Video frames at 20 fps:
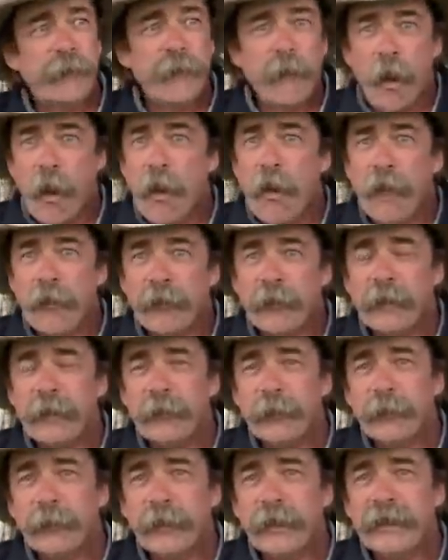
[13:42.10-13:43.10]
All three
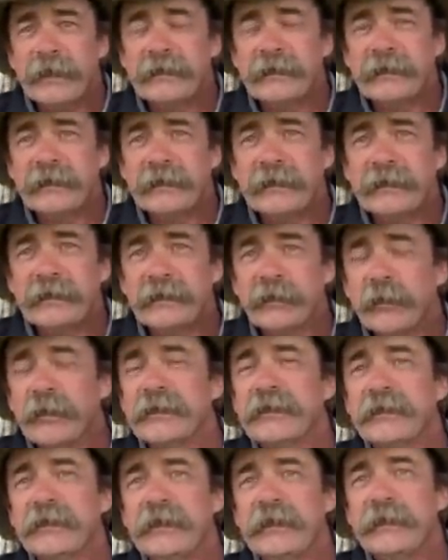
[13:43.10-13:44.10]
were presidents.
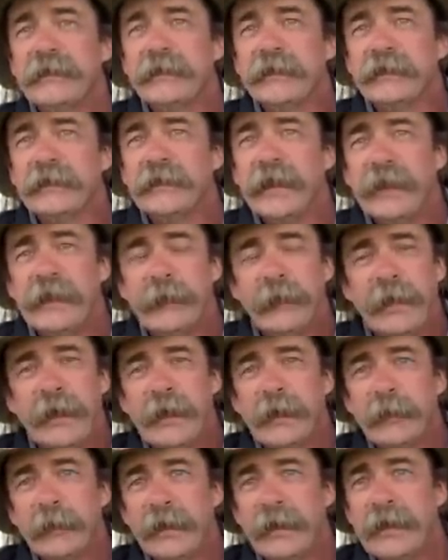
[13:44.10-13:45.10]
What's the difference?
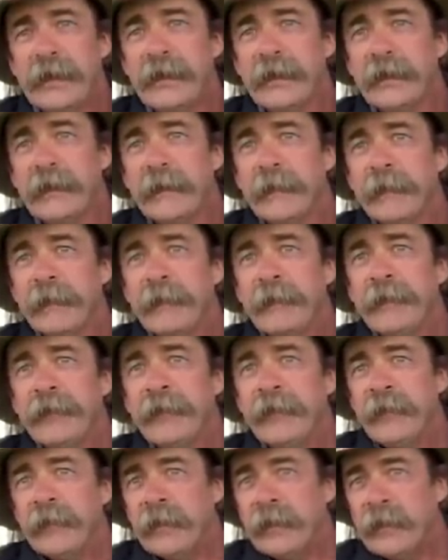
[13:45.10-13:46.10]
Abraham Lincoln
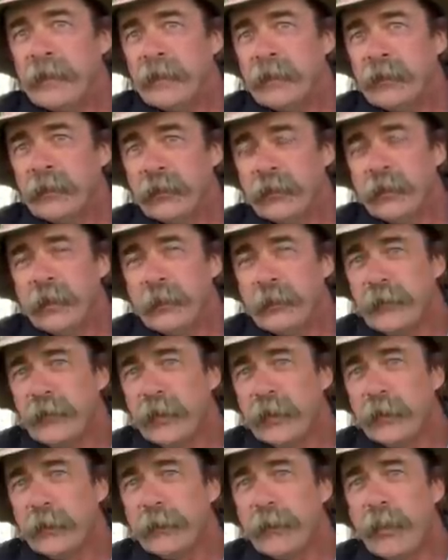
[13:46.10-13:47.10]
grew up
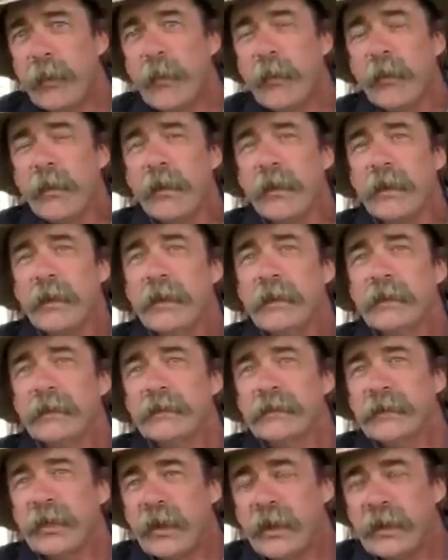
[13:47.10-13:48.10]
dirt poor,
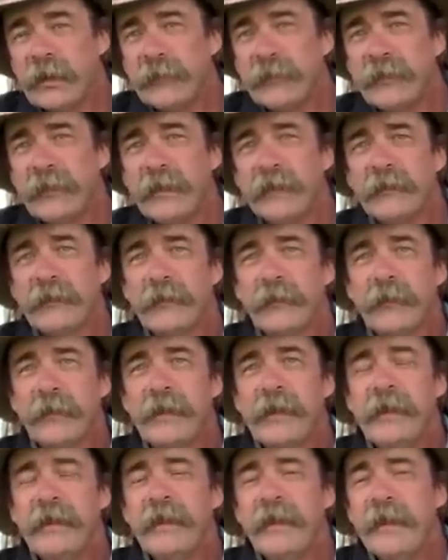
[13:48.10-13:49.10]
taught himself to
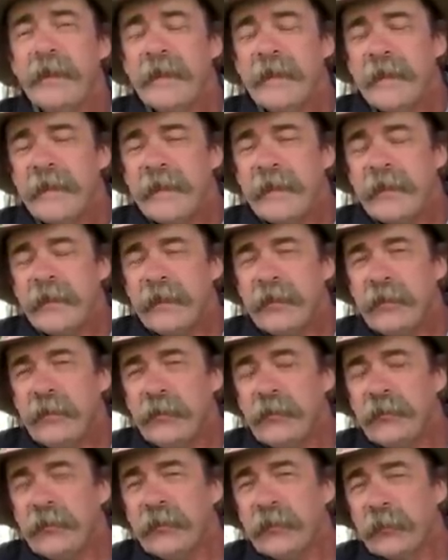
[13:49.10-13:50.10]
read. You
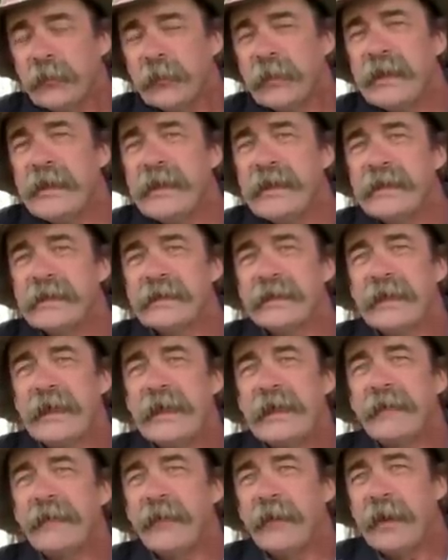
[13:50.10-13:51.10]
should read his
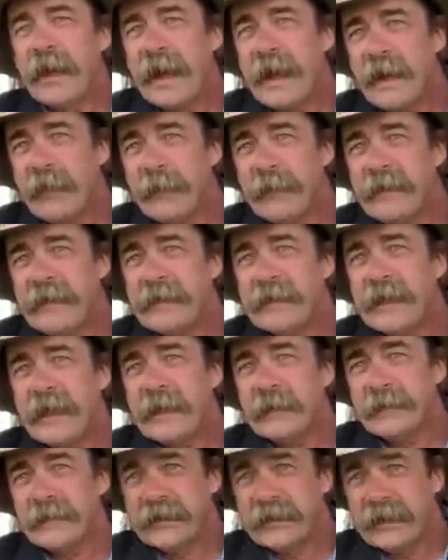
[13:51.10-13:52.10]
life on how many
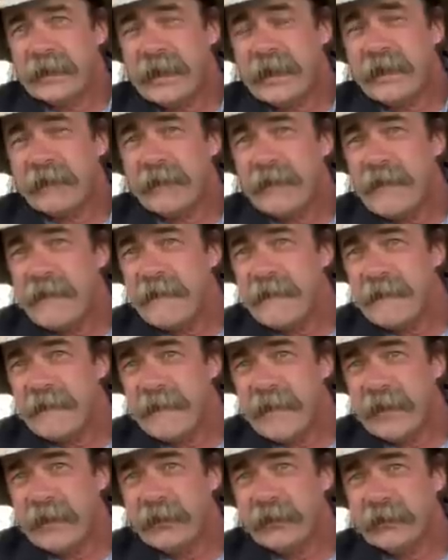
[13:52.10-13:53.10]
times in life he
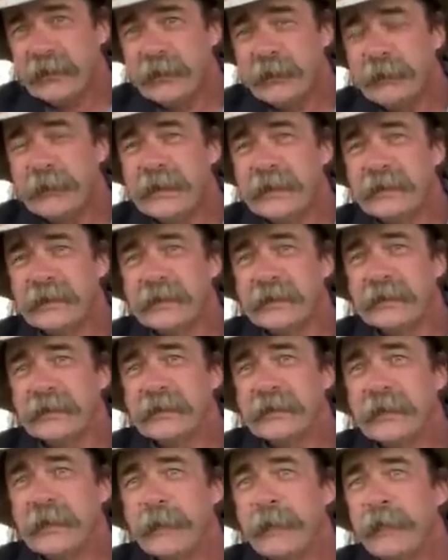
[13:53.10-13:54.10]
failed at business,
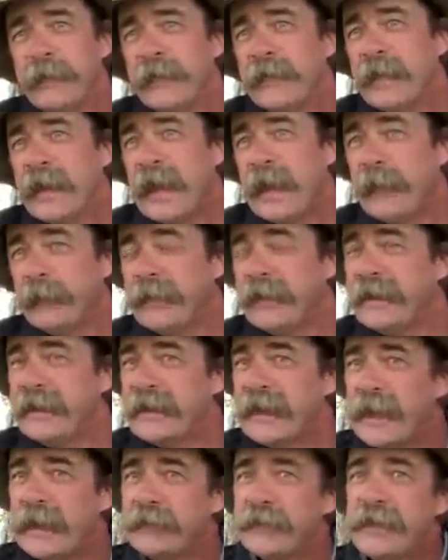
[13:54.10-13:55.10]
how many
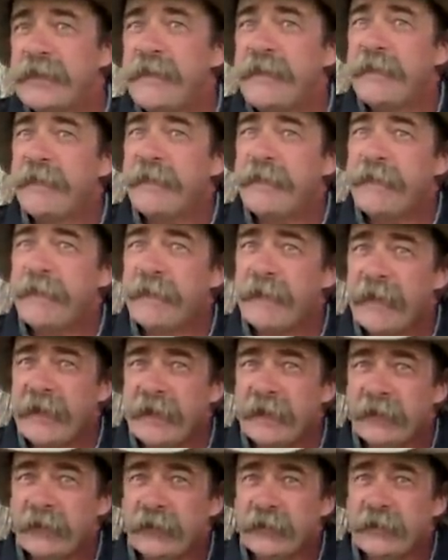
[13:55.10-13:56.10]
times he
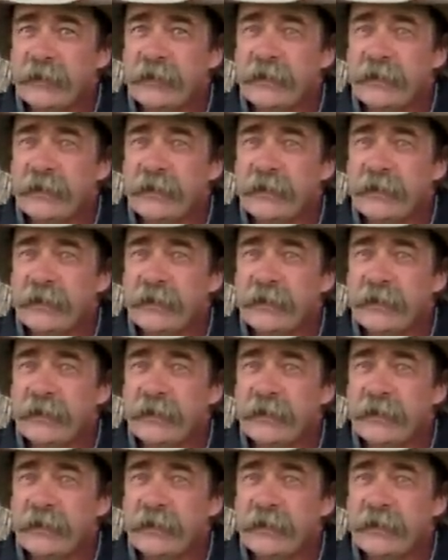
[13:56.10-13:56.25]
failed